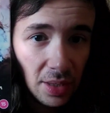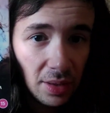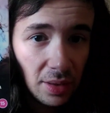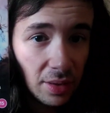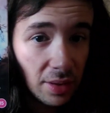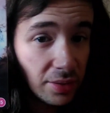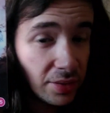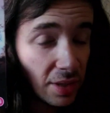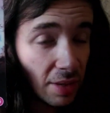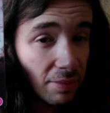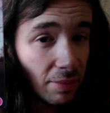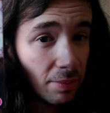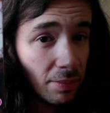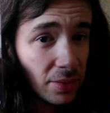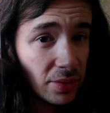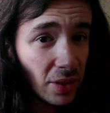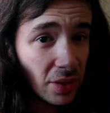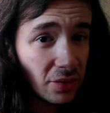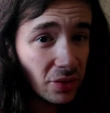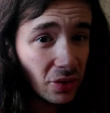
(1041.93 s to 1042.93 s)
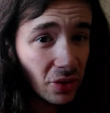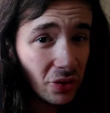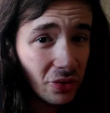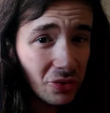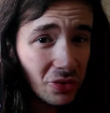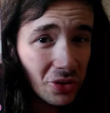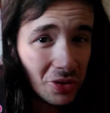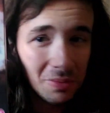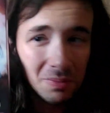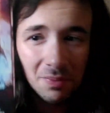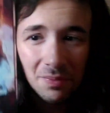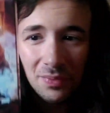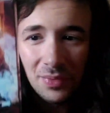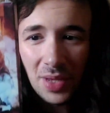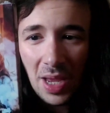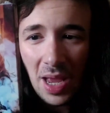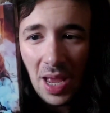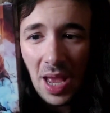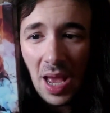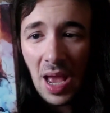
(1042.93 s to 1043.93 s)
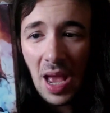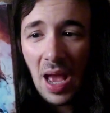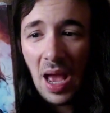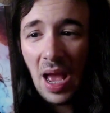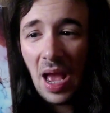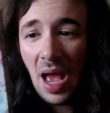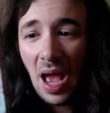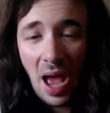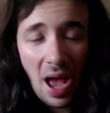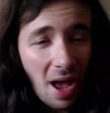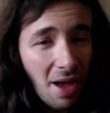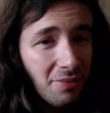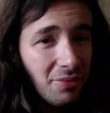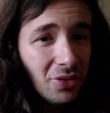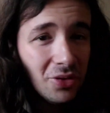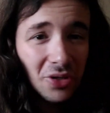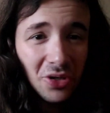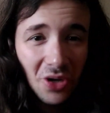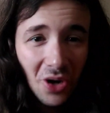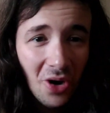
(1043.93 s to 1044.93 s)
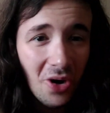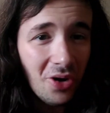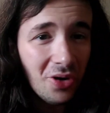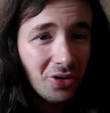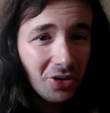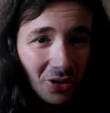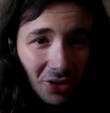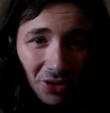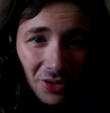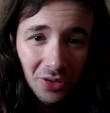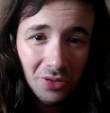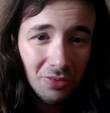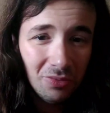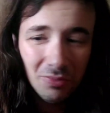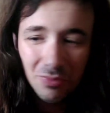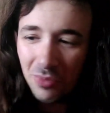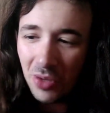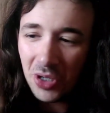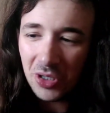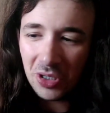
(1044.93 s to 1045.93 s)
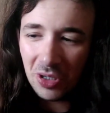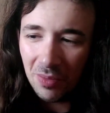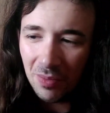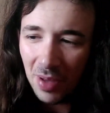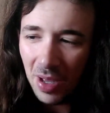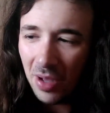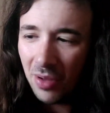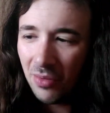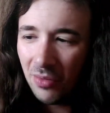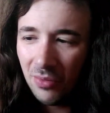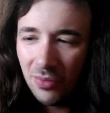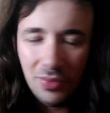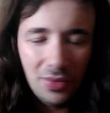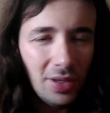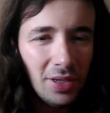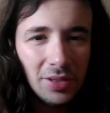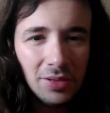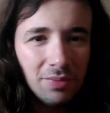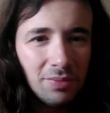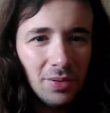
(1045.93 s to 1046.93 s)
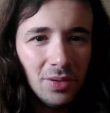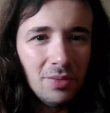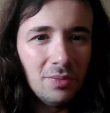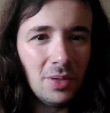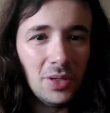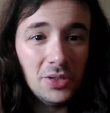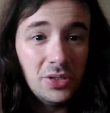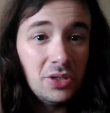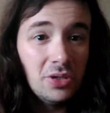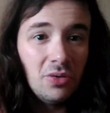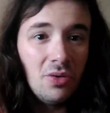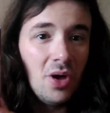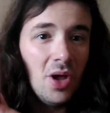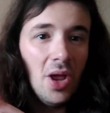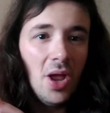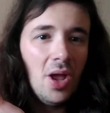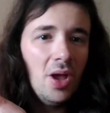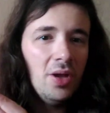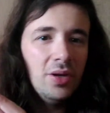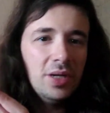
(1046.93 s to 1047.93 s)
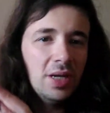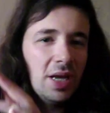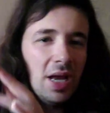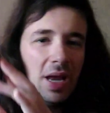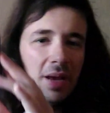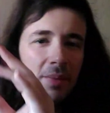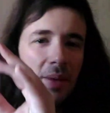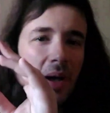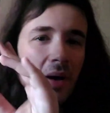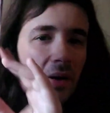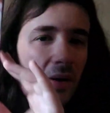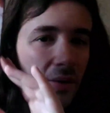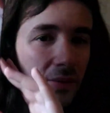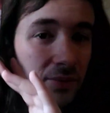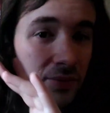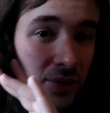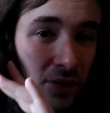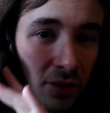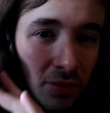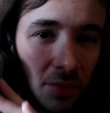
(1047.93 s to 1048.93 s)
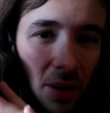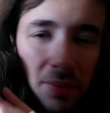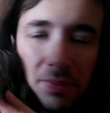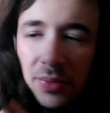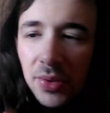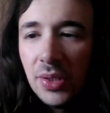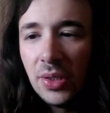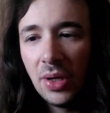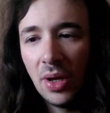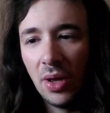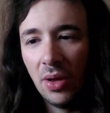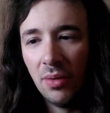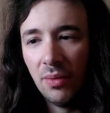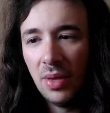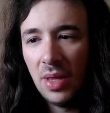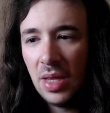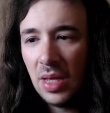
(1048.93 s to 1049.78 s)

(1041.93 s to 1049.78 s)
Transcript: The 7% Solution. Haven't got a clue much about this film until I heard it came out a few months ago.